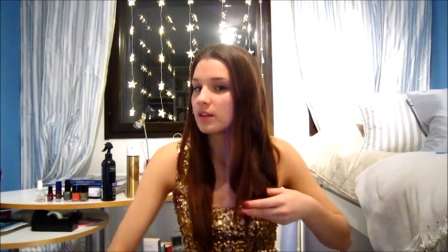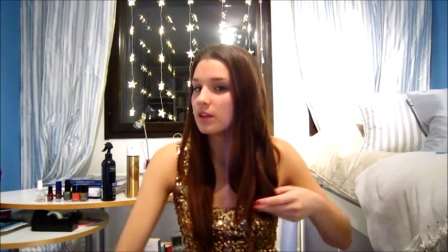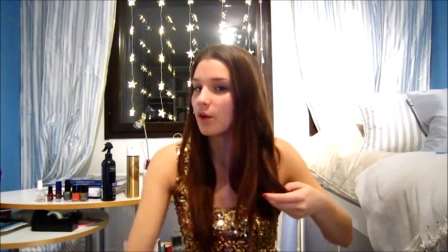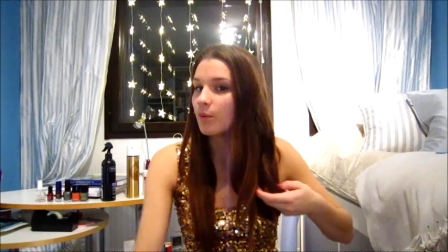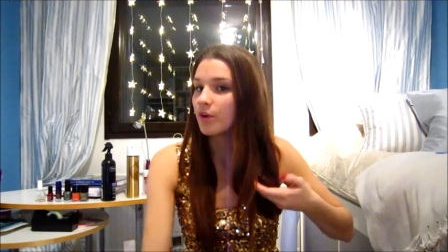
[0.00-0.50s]

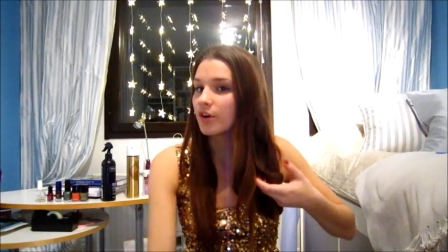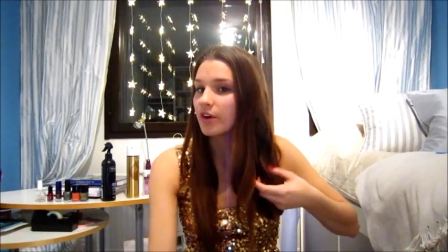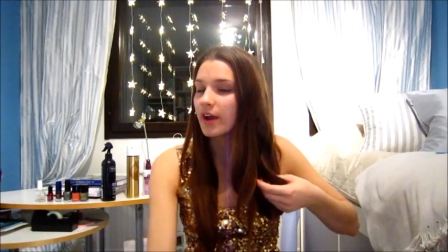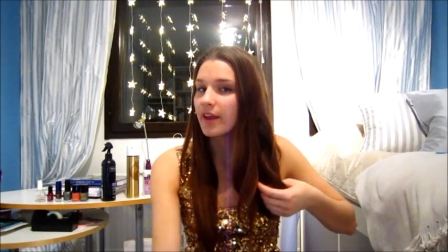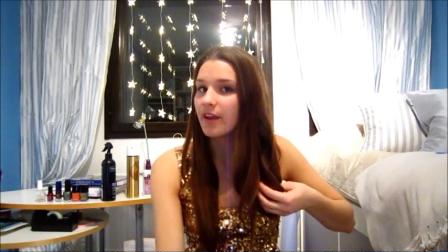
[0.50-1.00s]

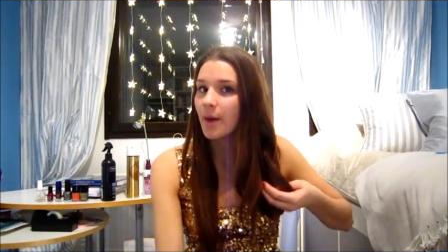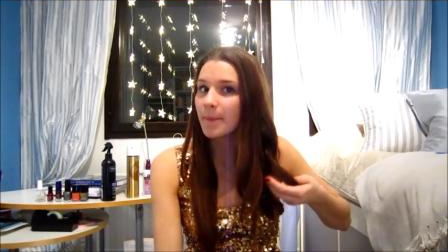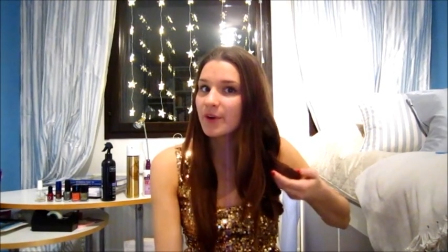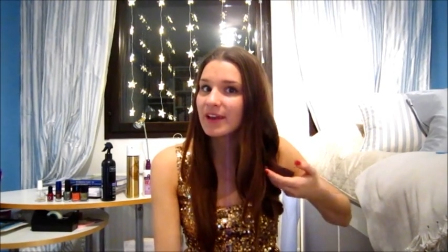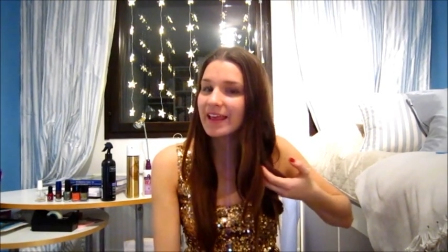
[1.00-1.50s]
lower and
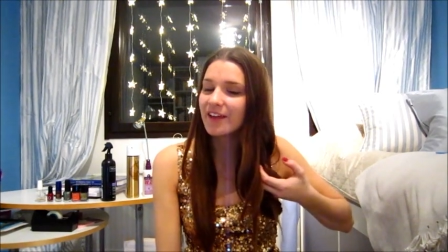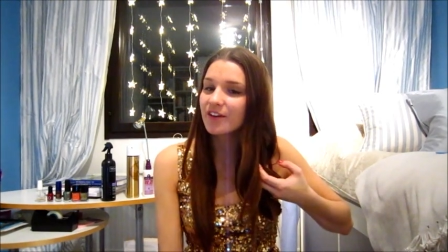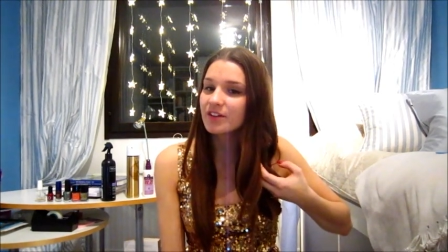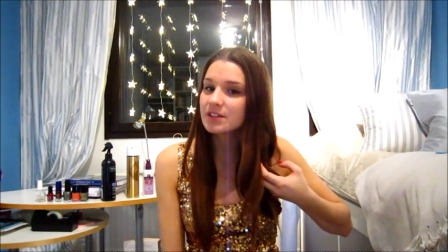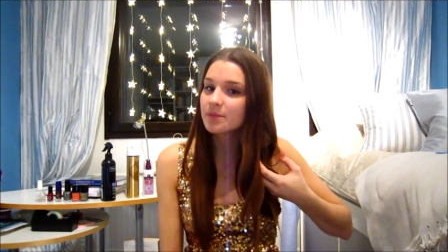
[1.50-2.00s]
upper
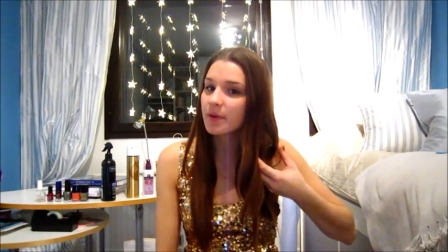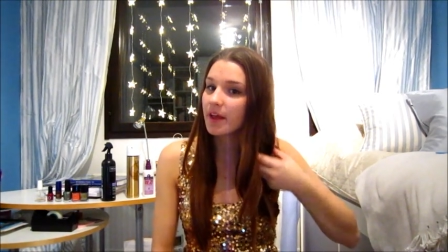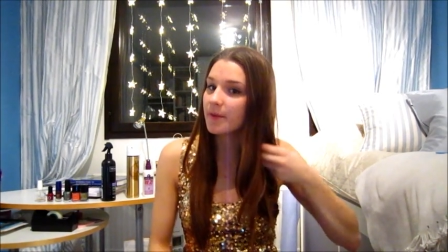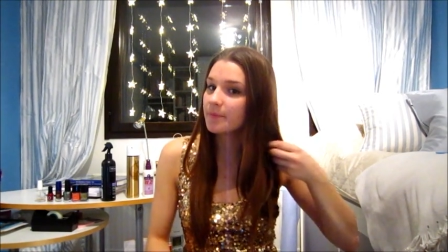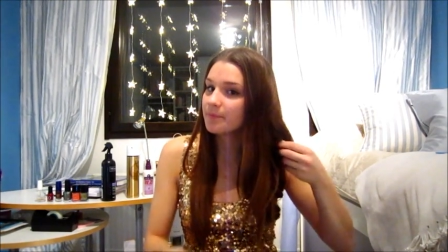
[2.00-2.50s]
layers,
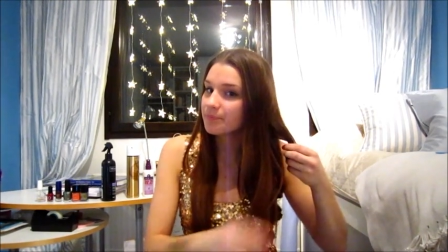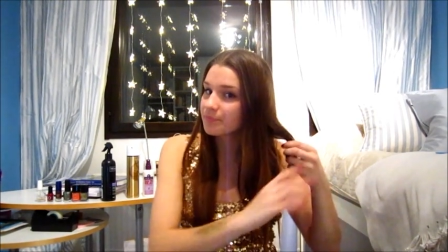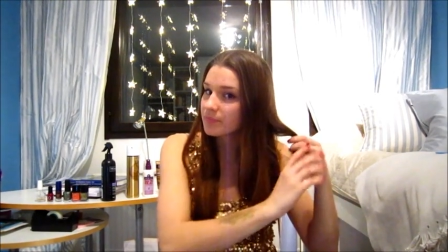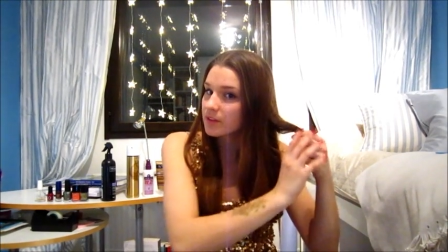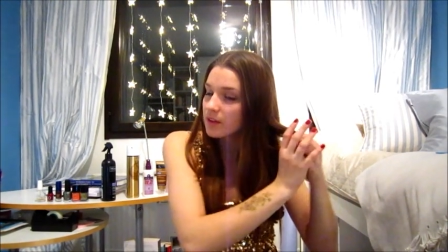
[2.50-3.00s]
but
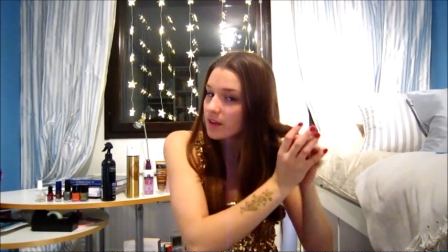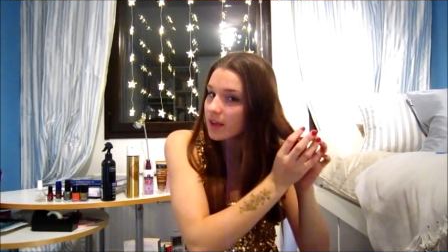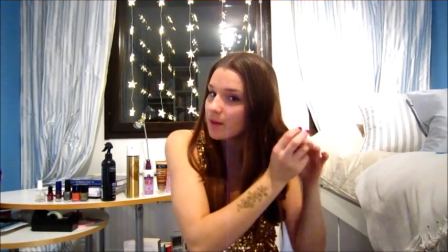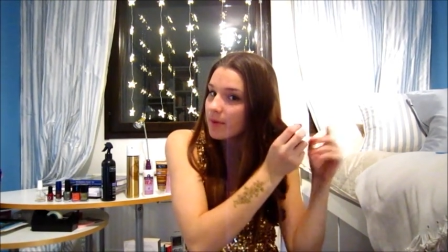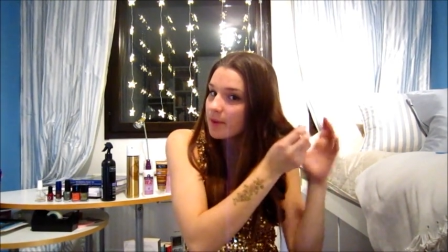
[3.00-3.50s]

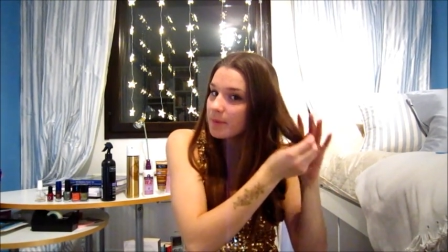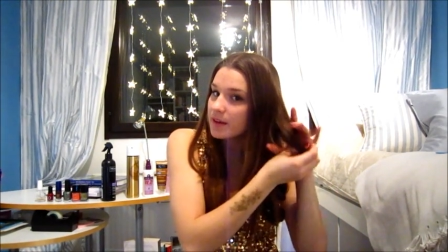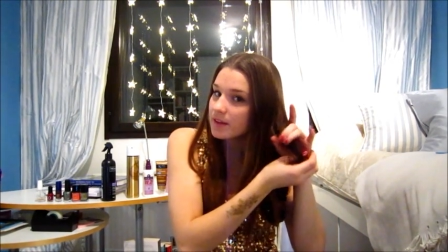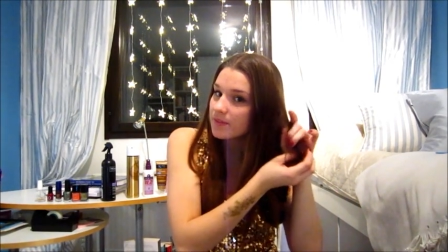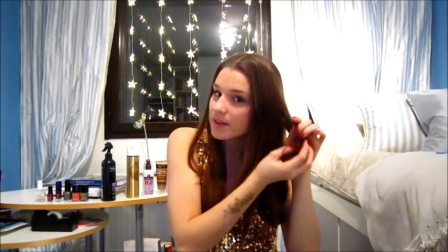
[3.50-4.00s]
in my
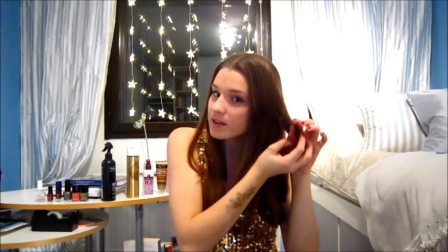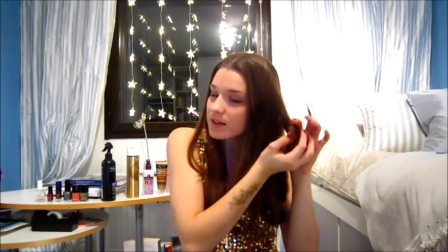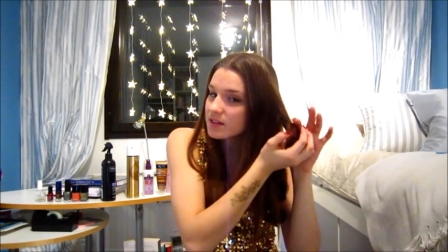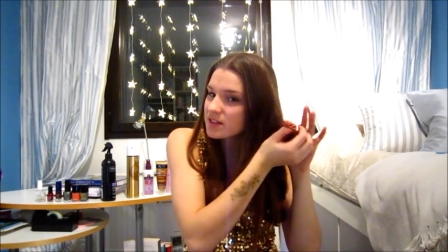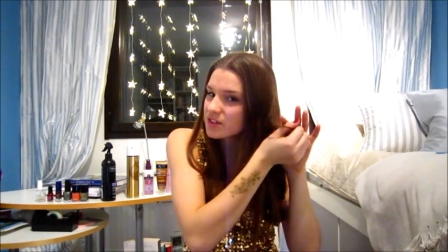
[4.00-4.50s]
opinion that
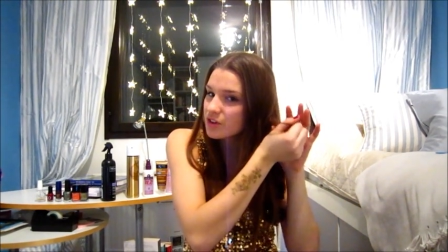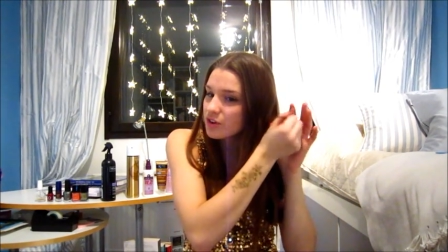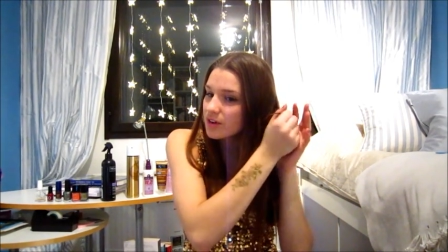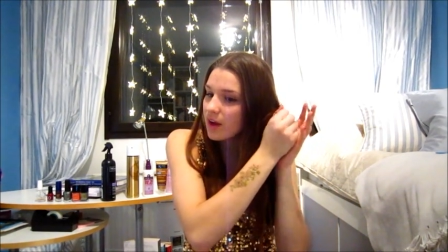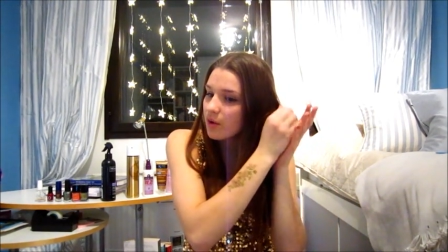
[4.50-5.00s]
tends to
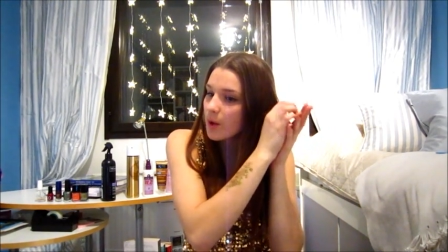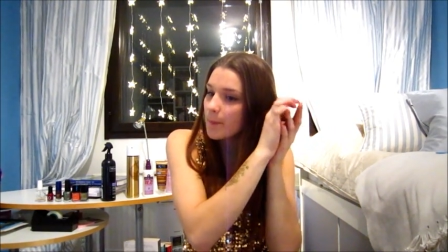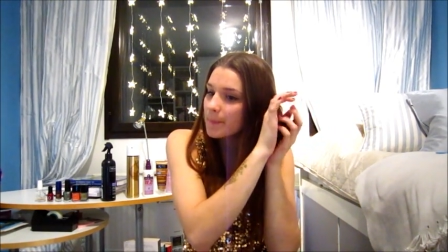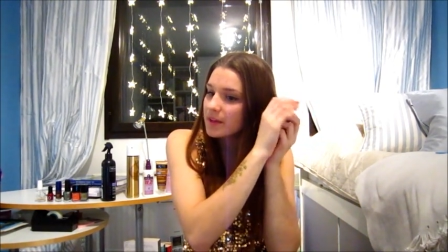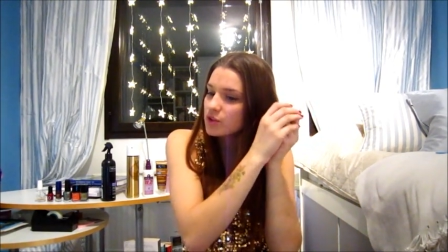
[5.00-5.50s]
turn out a
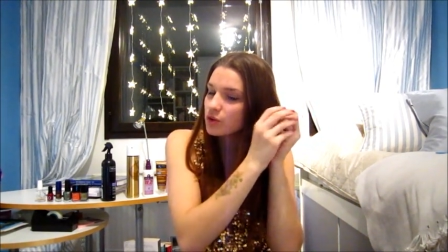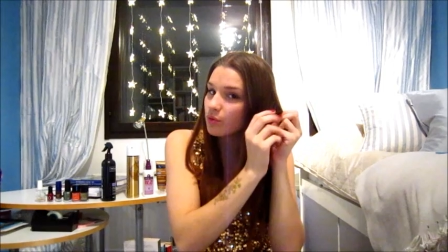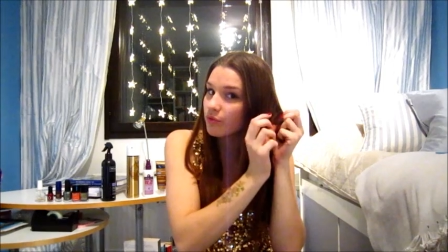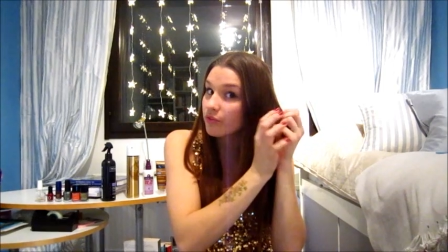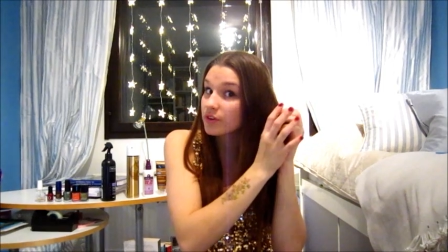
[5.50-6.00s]
bit too
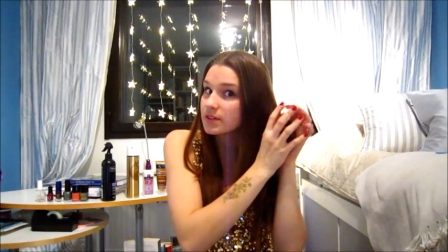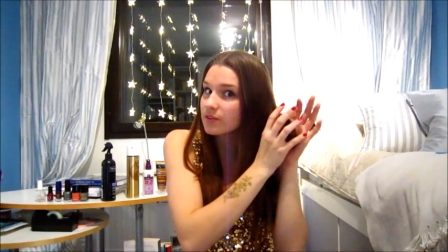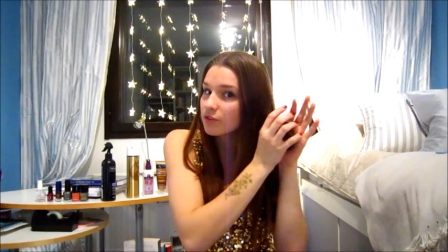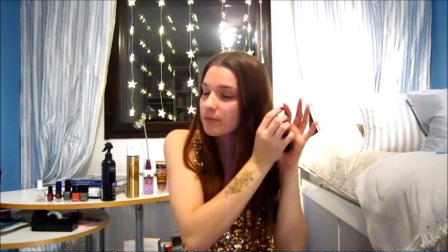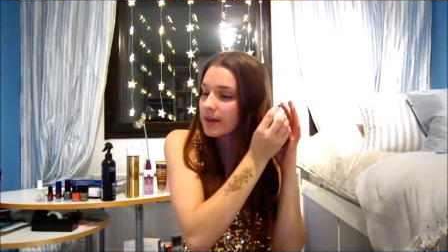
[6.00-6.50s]
frizzy
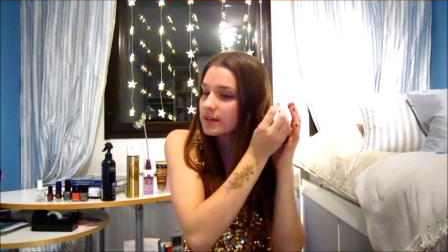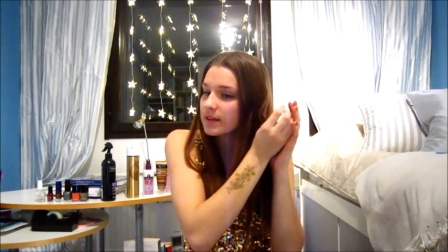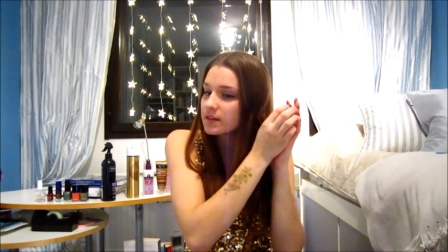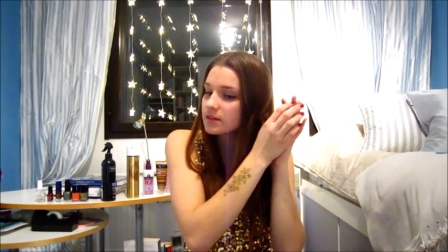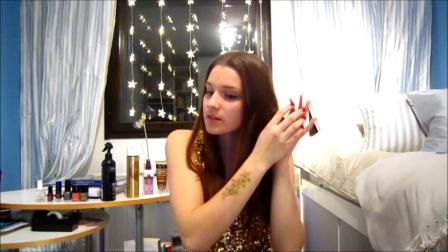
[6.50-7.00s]
for my
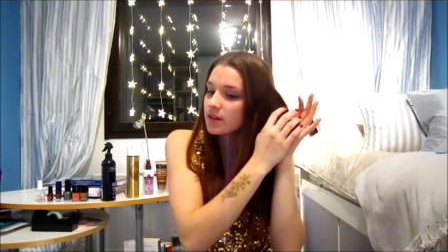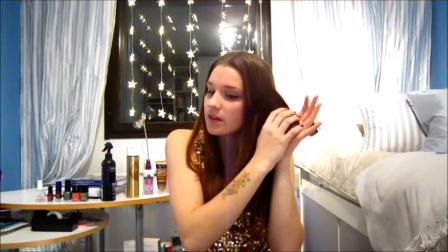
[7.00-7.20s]
taste.